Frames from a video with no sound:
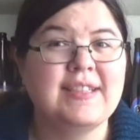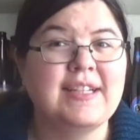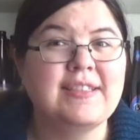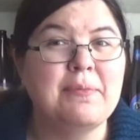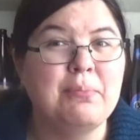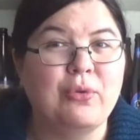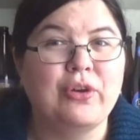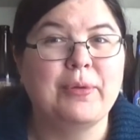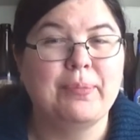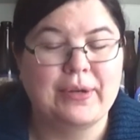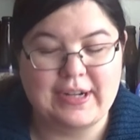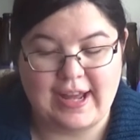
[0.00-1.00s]
has a more
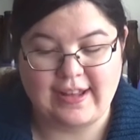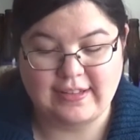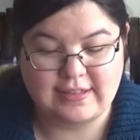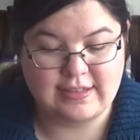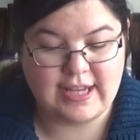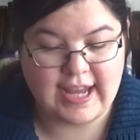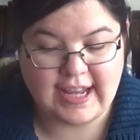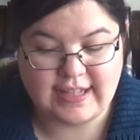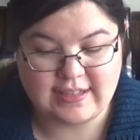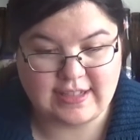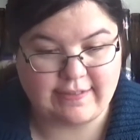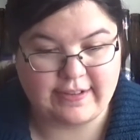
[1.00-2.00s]
pronounced
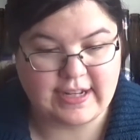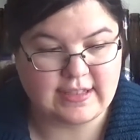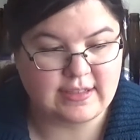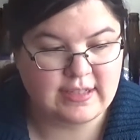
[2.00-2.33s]
taste difference